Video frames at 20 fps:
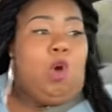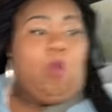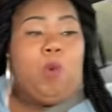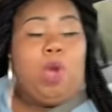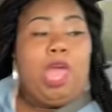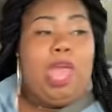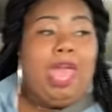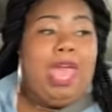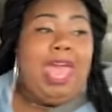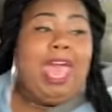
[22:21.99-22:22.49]

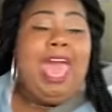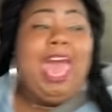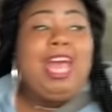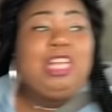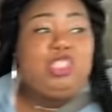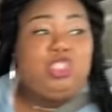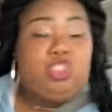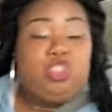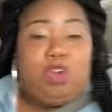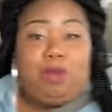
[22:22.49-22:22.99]
with
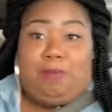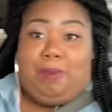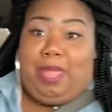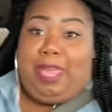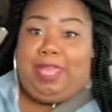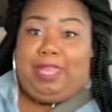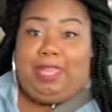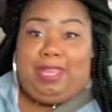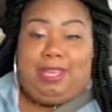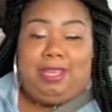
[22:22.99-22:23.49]
extra
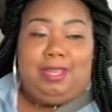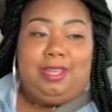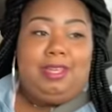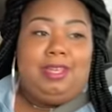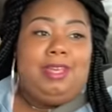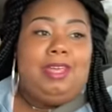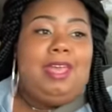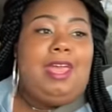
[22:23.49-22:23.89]
bacon.